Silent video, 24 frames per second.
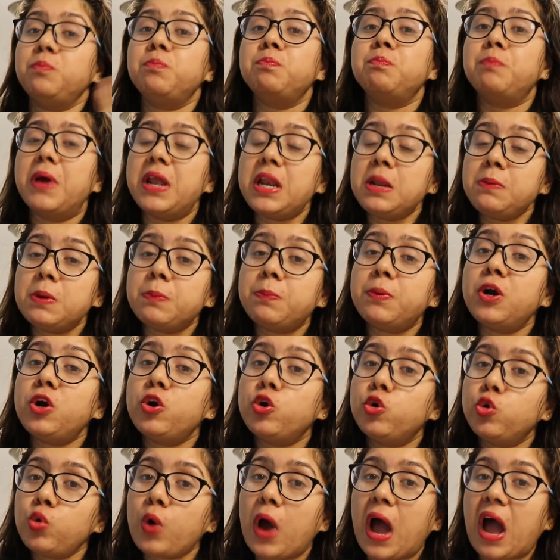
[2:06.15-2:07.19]
Many people
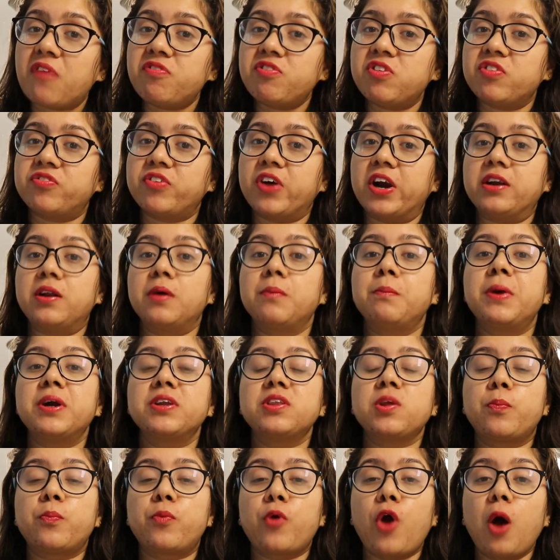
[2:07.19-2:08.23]
do have the fund,
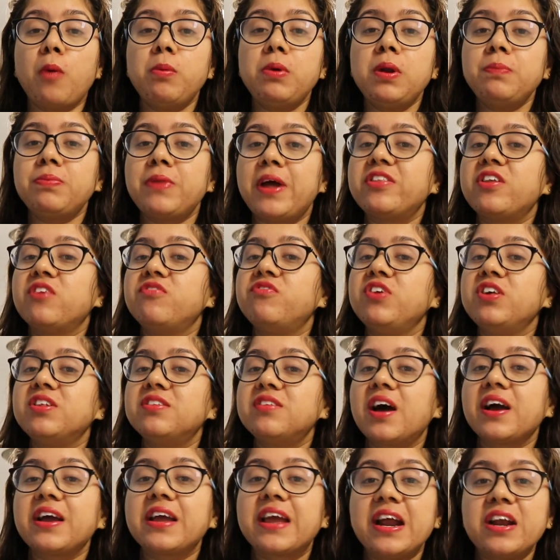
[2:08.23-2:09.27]
but the problem that the
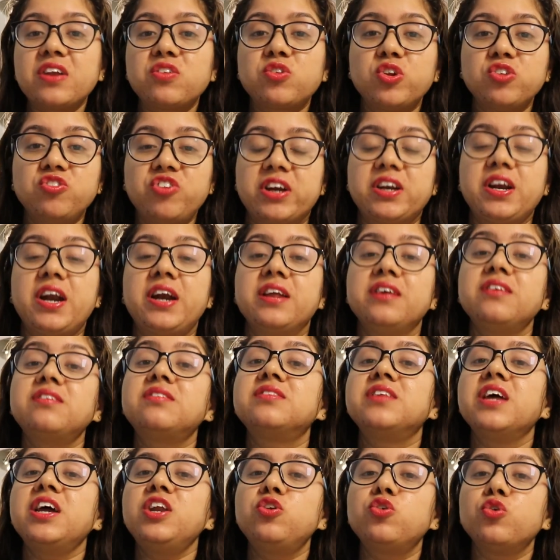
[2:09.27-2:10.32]
visa gets rejected
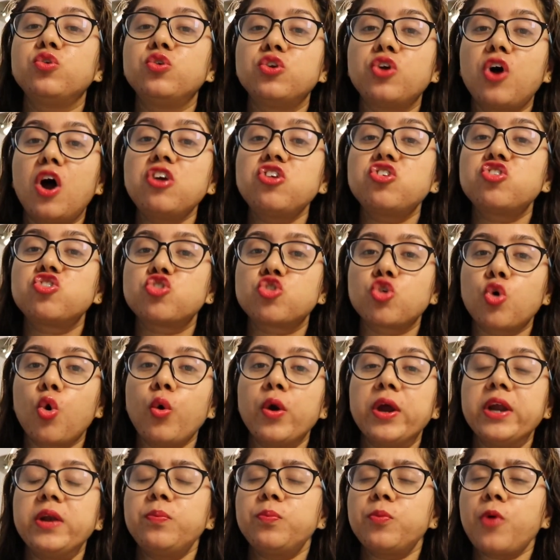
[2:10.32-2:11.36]
is they do not show
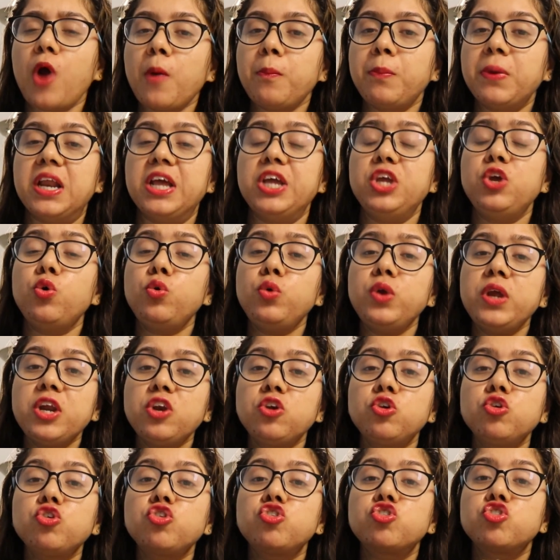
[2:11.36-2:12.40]
it properly. You
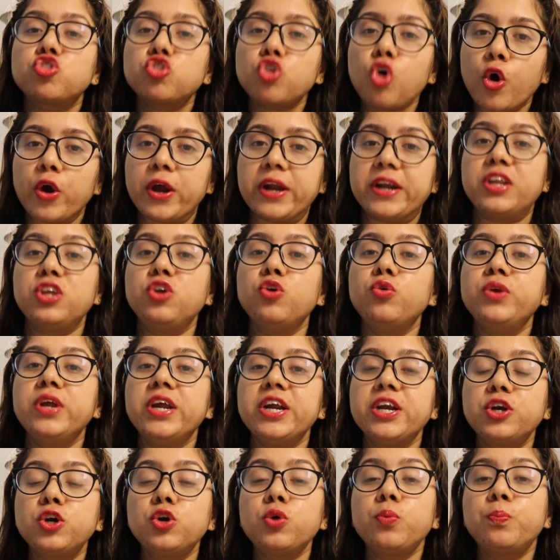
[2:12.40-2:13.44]
need to show it, you
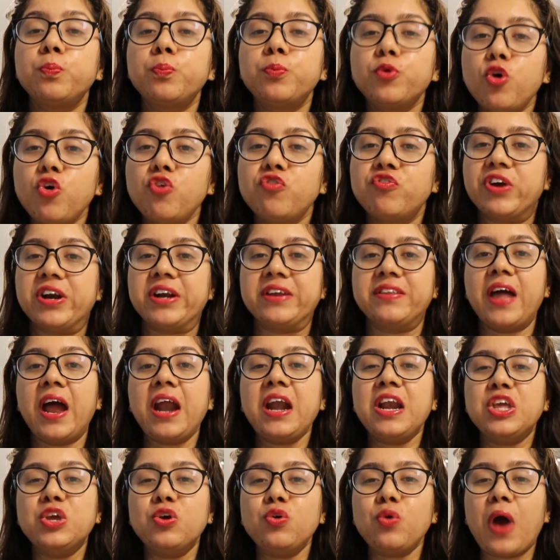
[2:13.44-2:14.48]
need to prove it
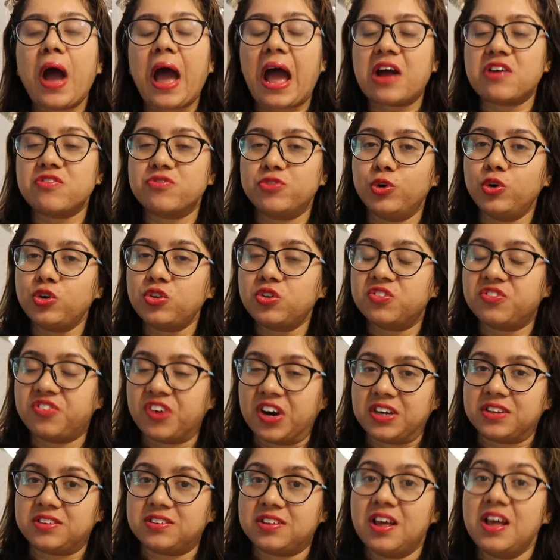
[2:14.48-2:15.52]
that you have those
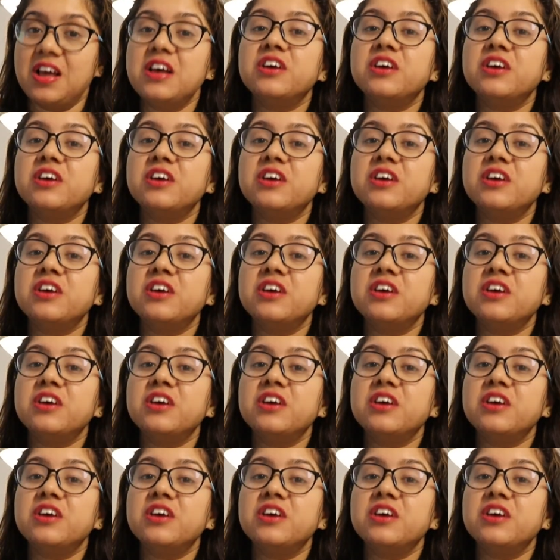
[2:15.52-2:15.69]
funds.